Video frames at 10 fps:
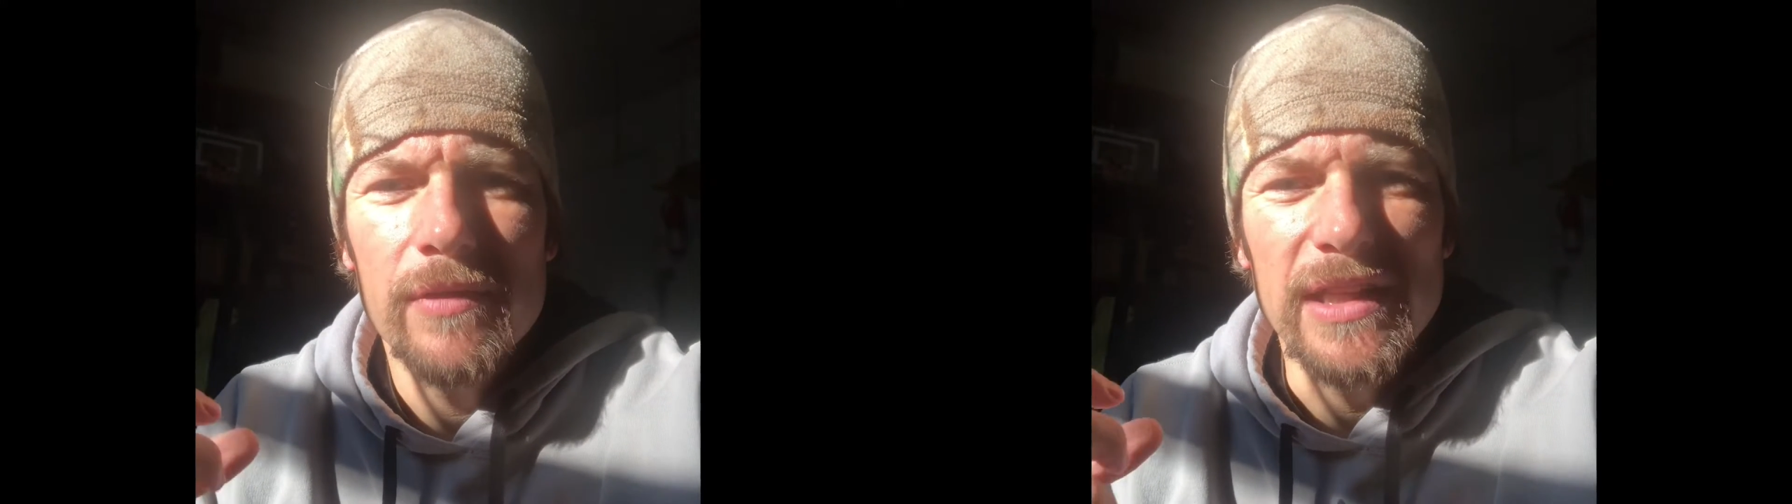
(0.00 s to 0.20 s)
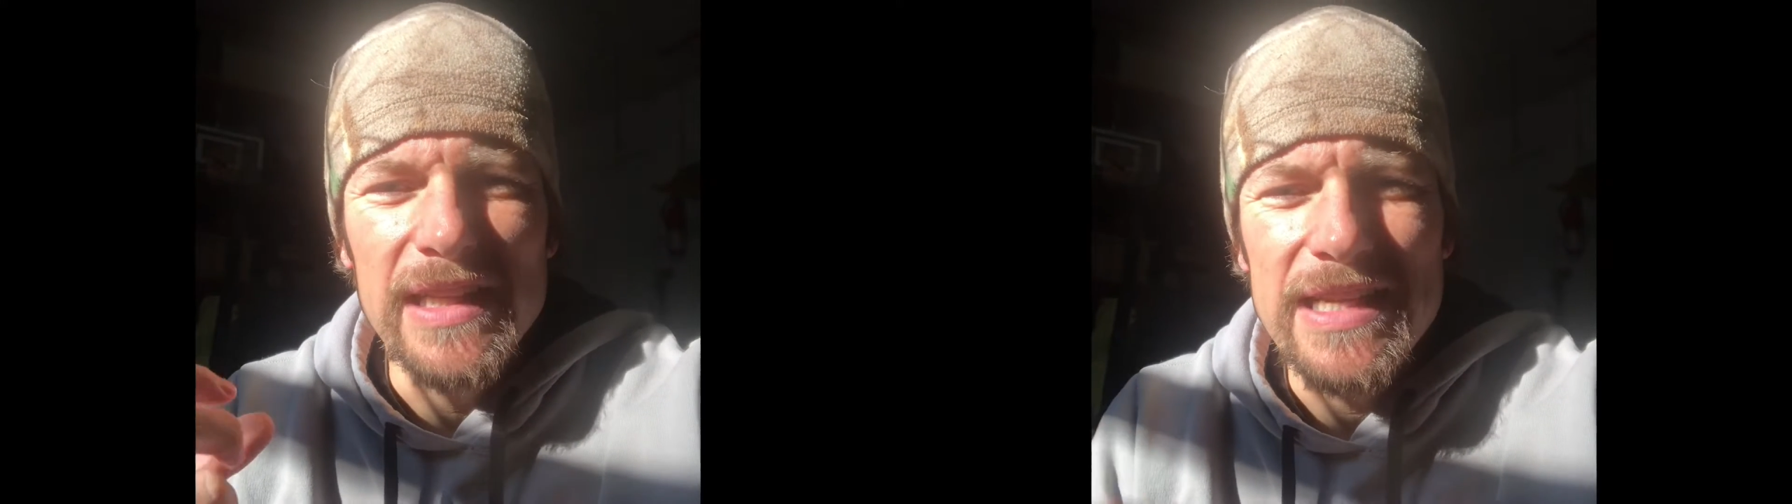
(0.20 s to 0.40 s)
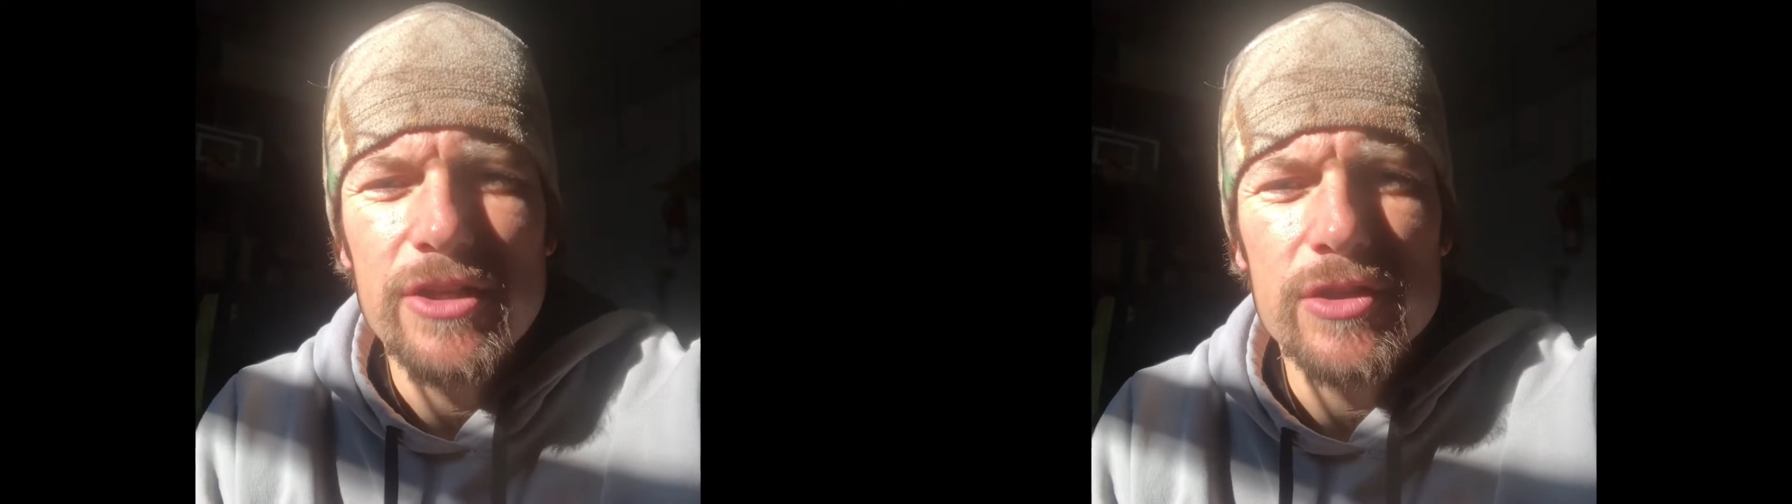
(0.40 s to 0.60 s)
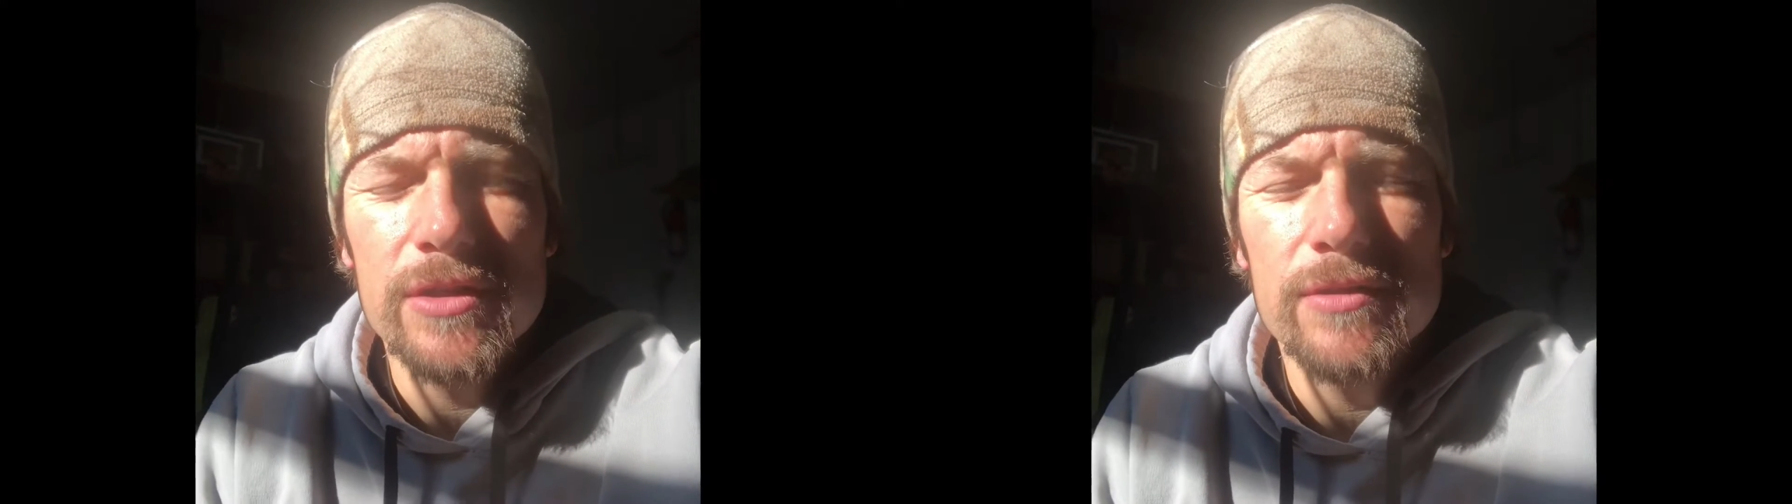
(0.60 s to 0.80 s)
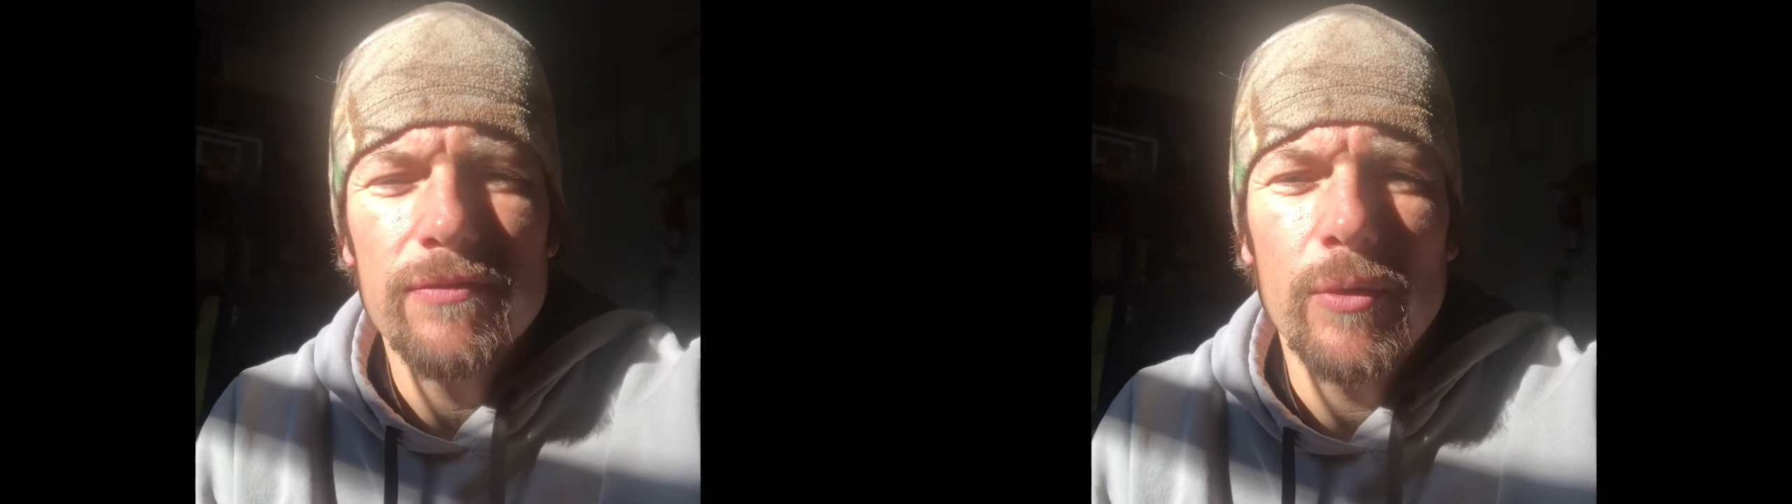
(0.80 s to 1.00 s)

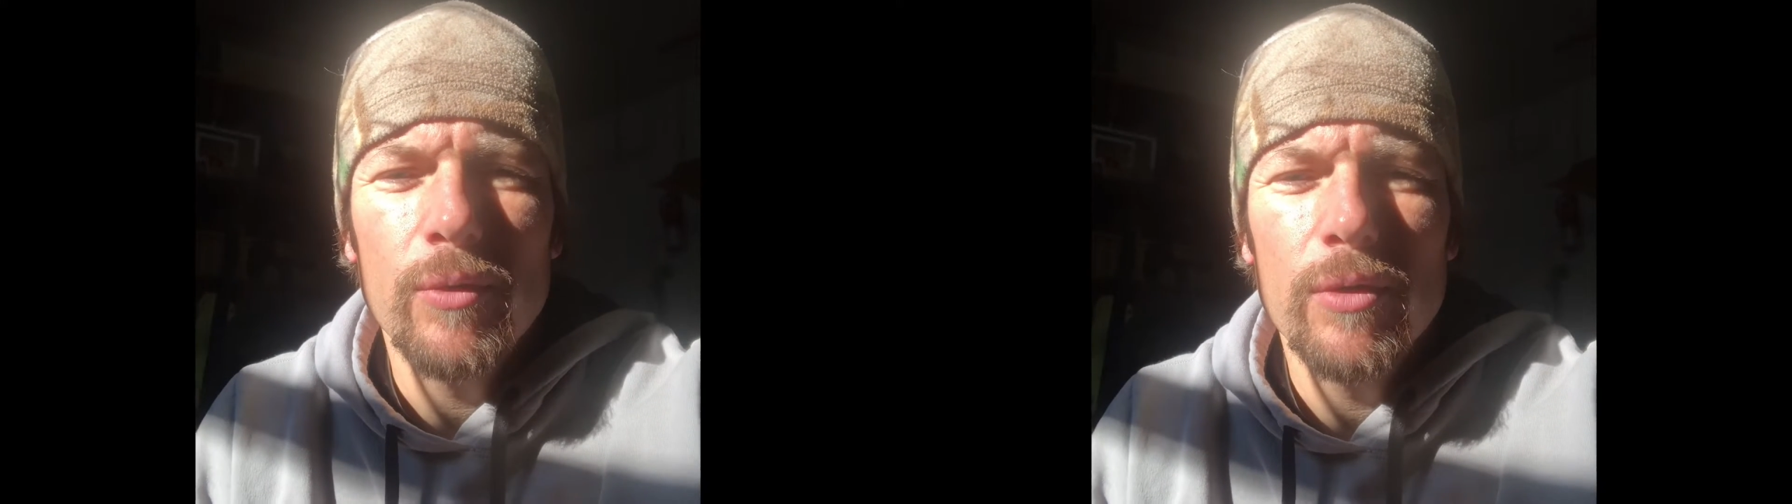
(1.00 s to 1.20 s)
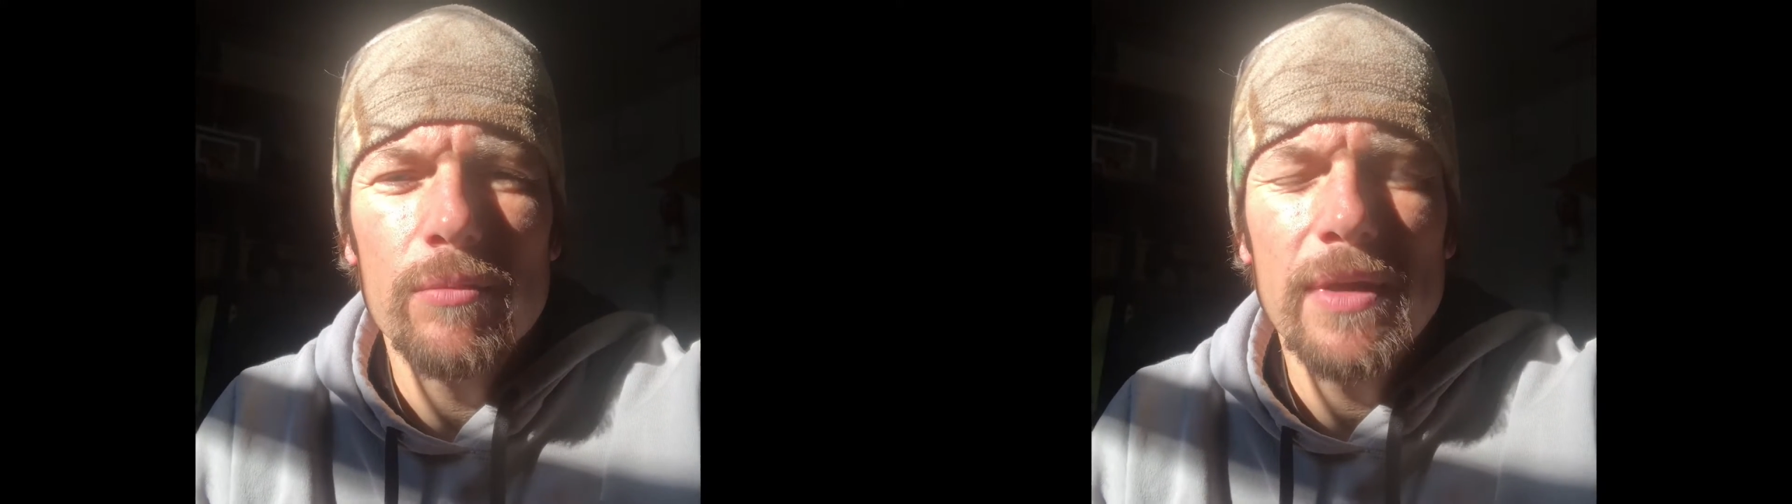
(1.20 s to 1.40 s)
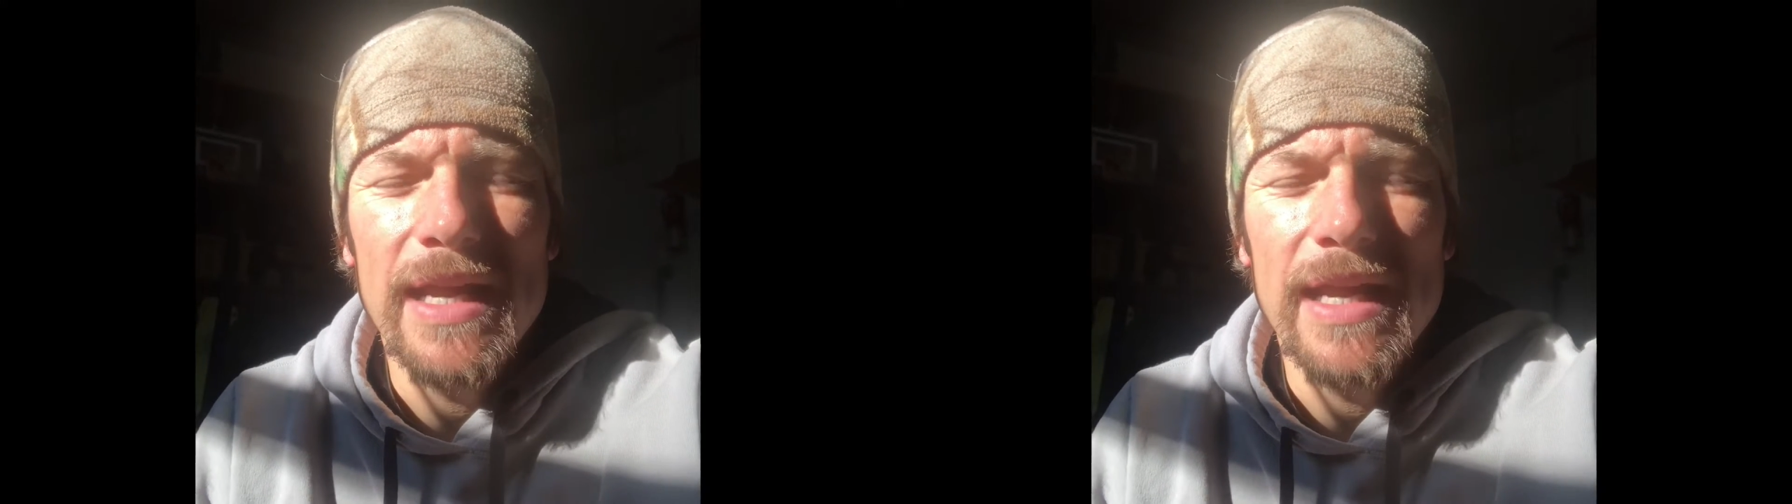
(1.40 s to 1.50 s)
lesions form,